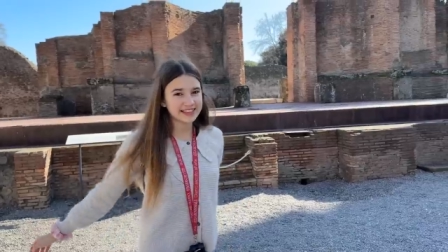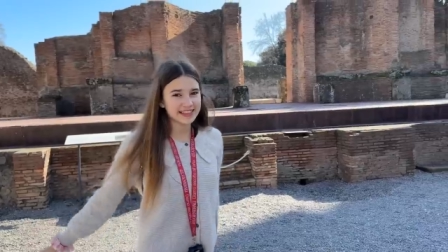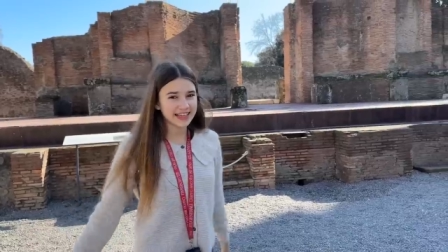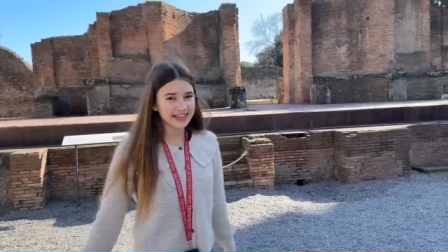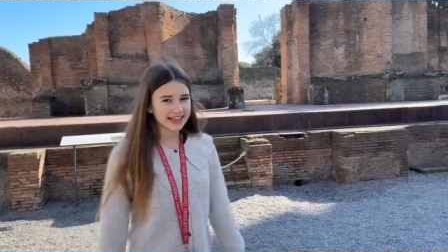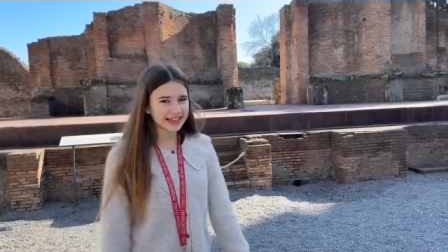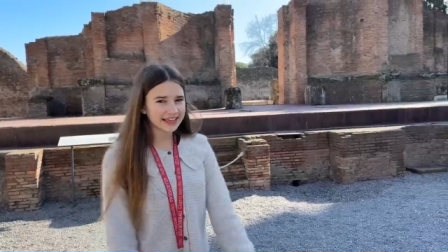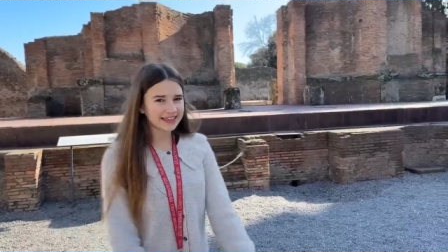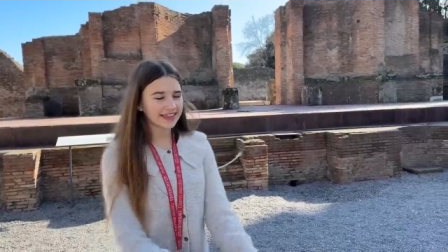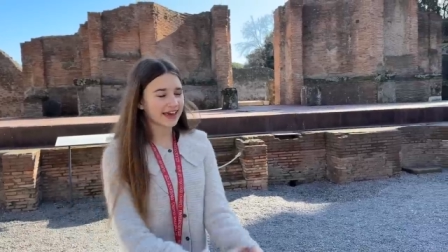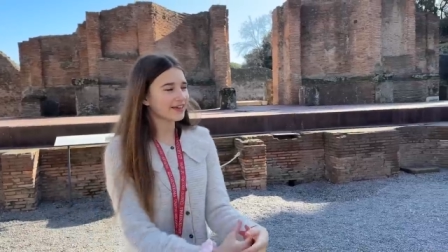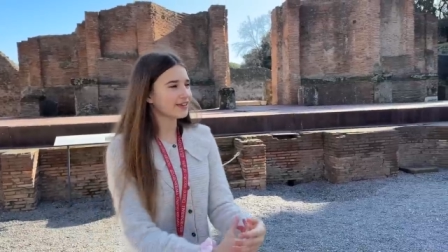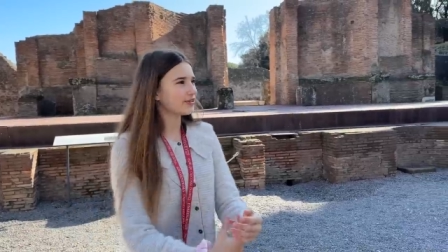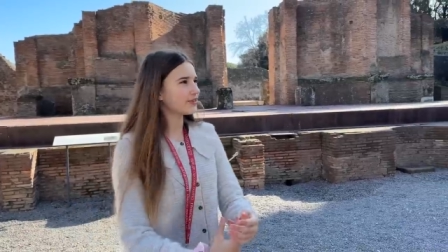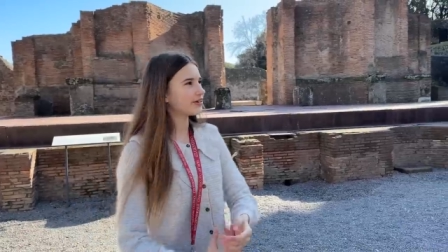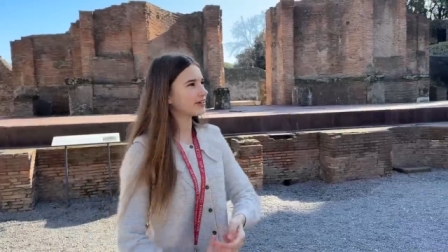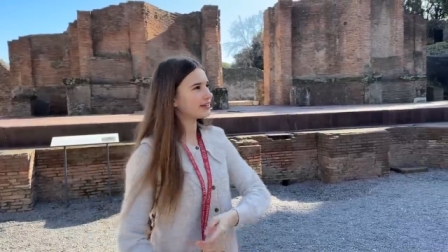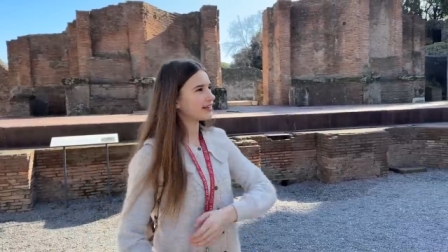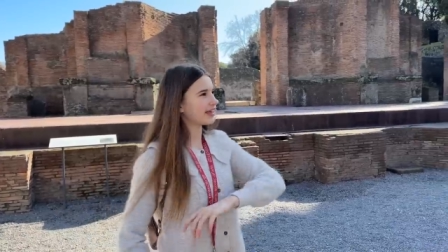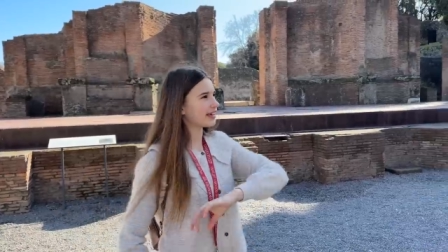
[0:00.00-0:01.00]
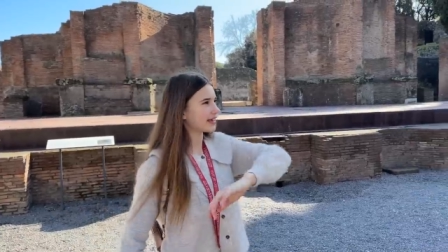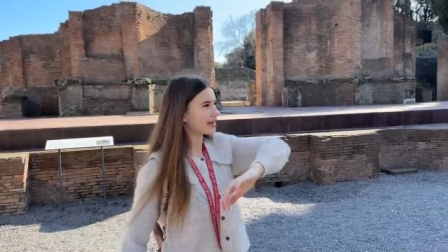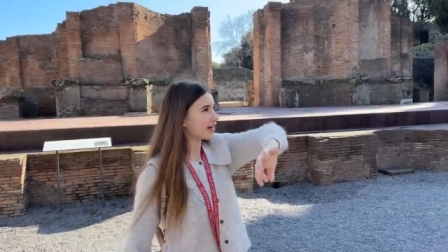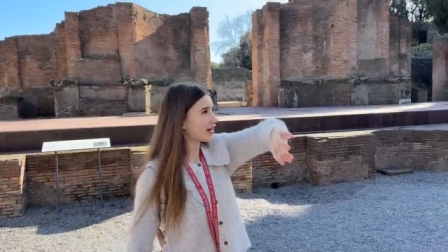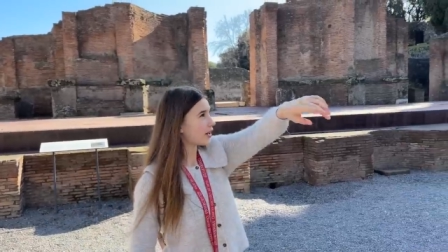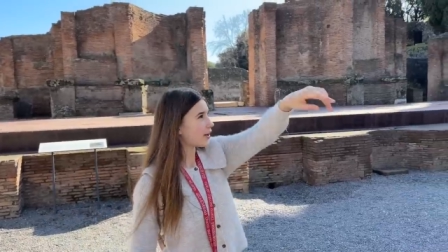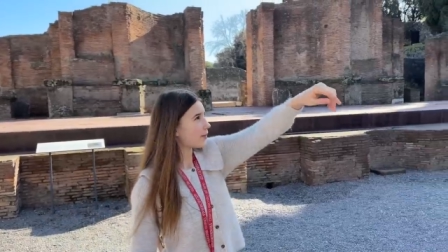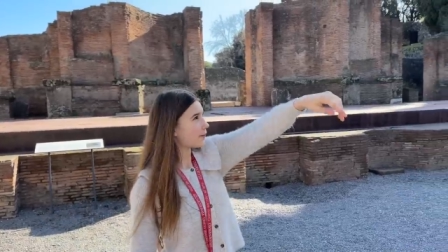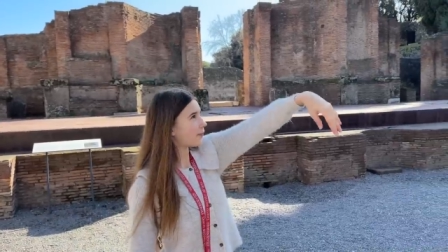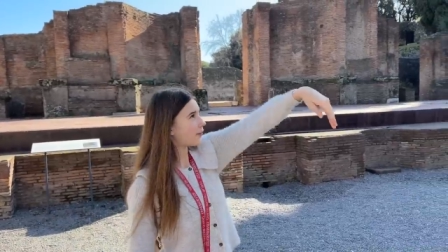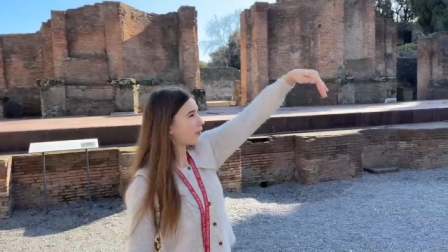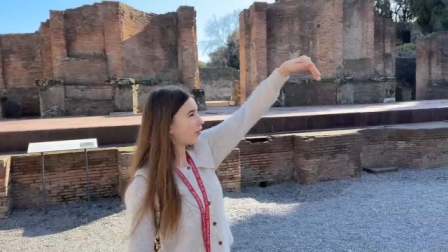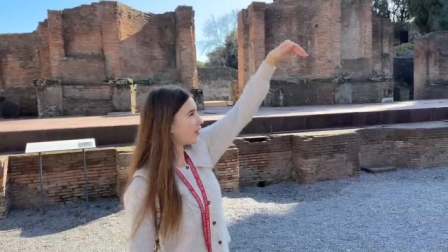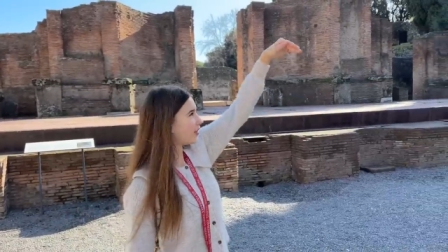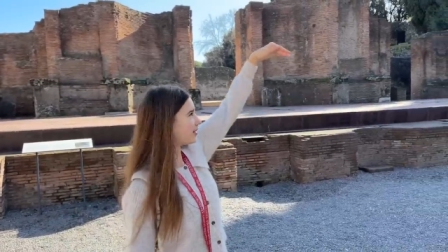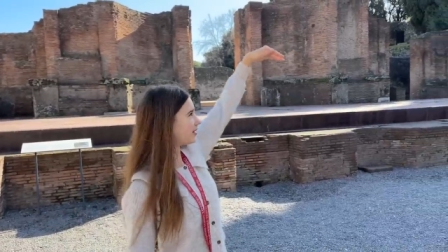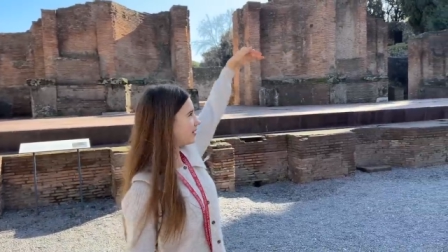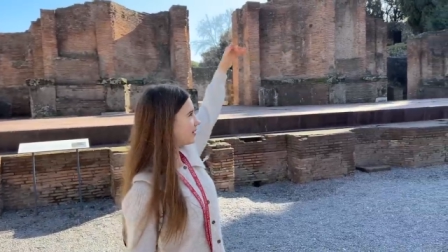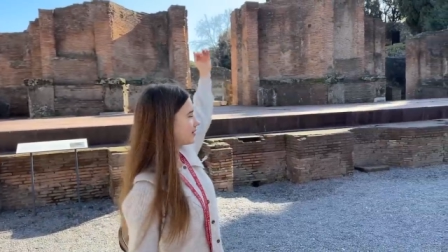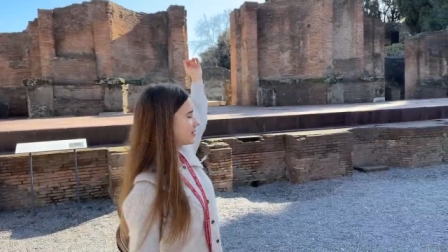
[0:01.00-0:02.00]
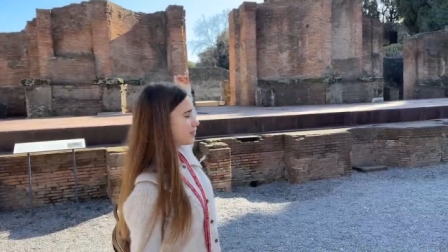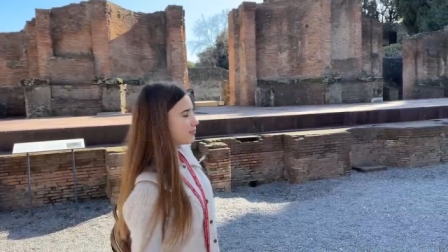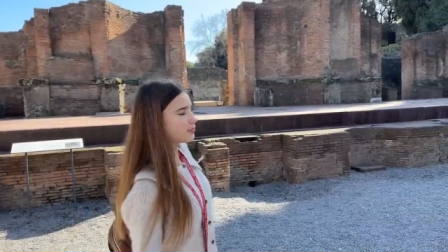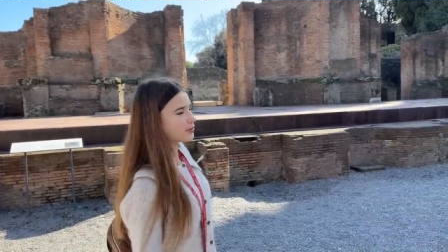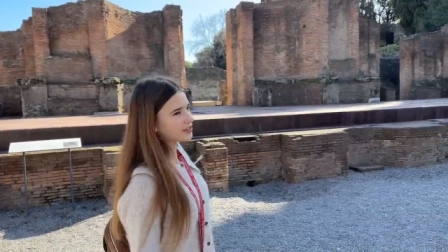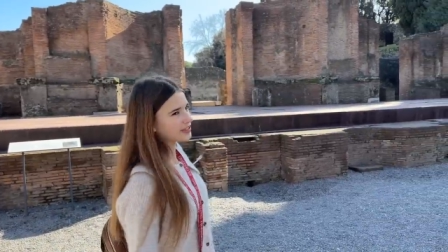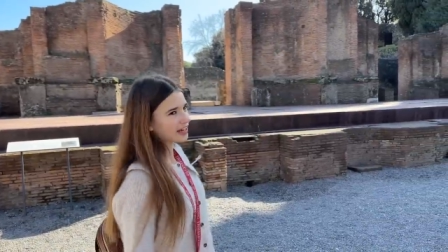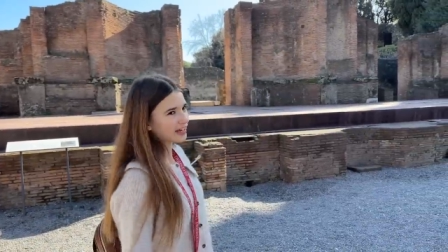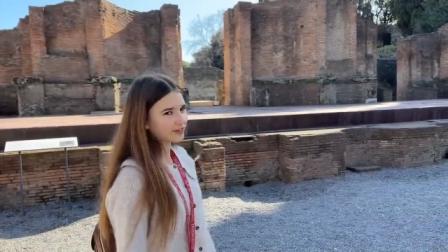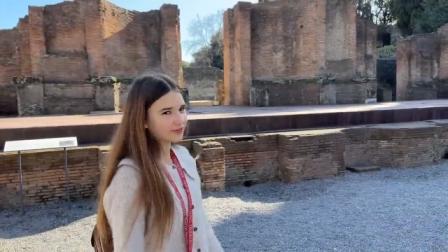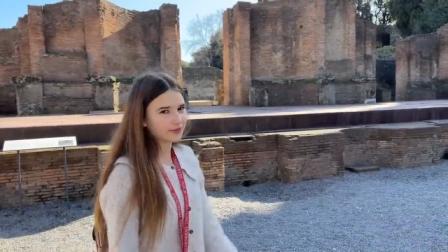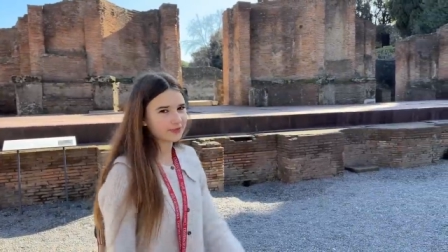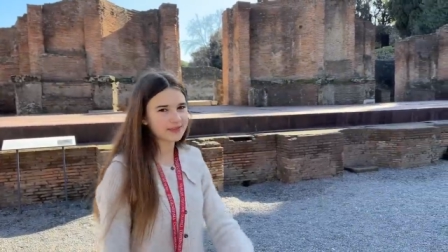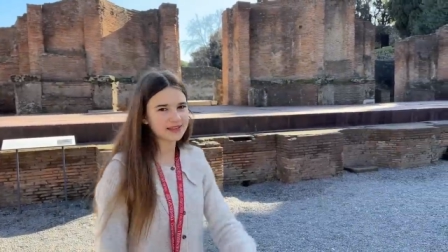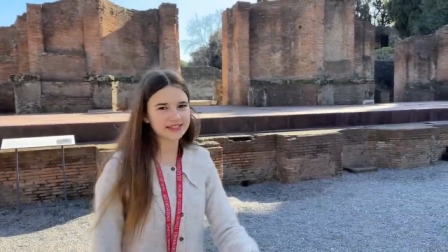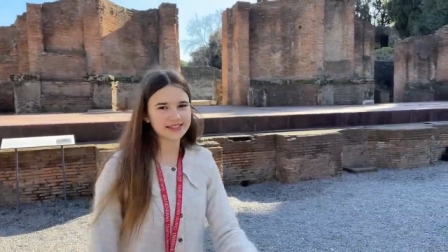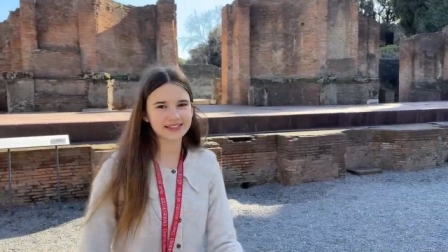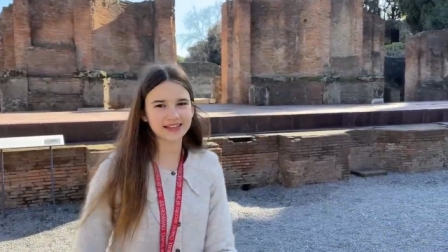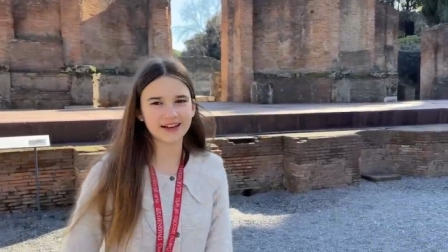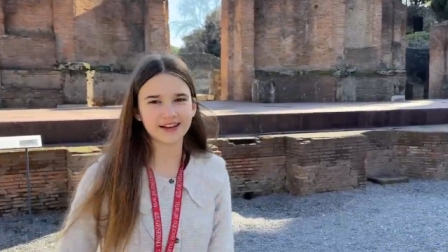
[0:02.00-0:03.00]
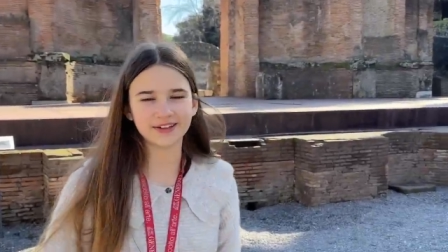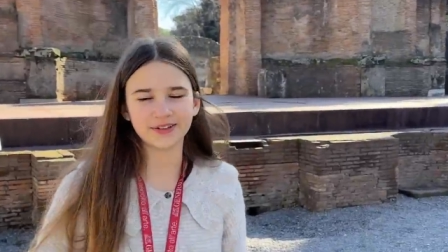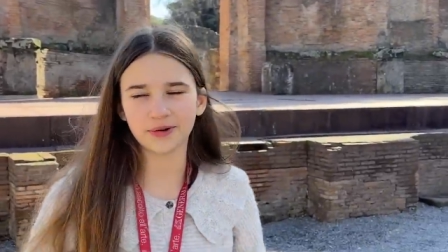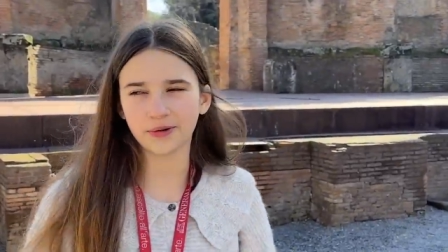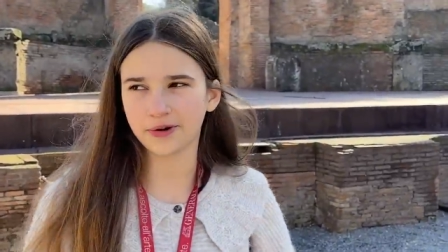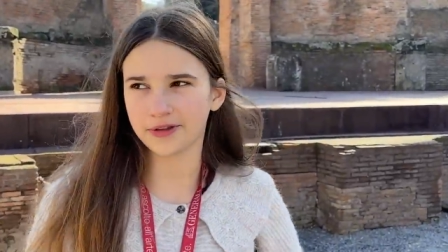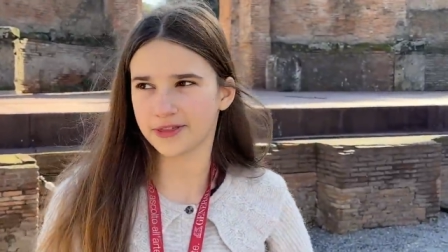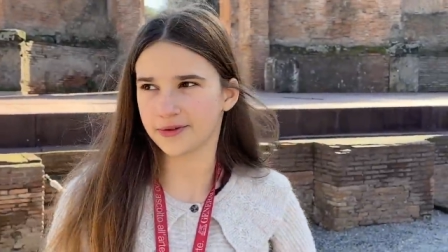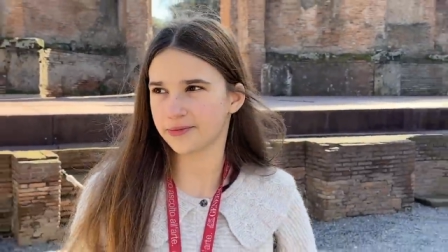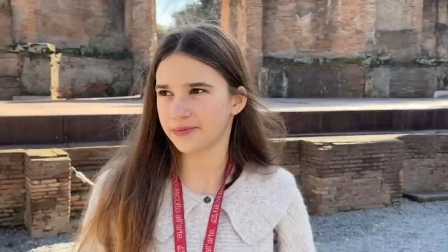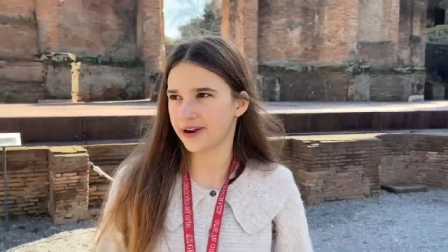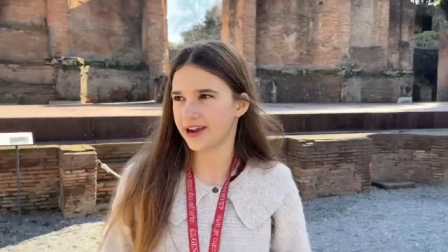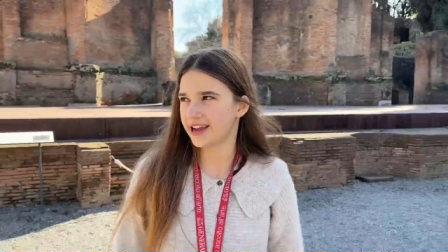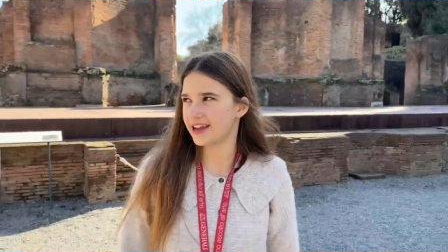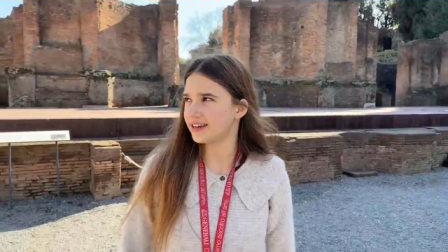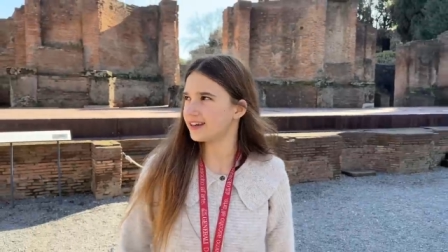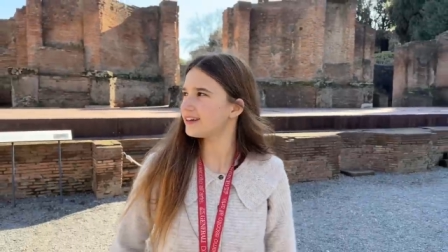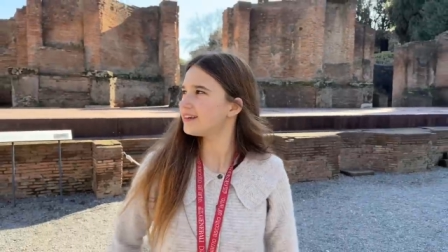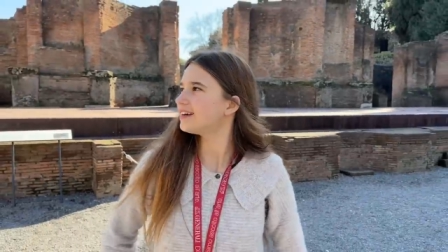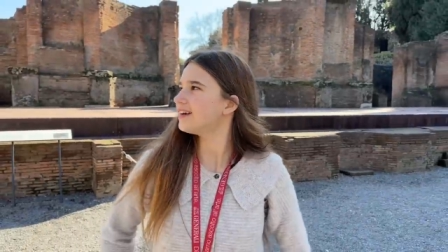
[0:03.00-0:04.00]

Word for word: thingy that you could like put to protect from the sun or the rain.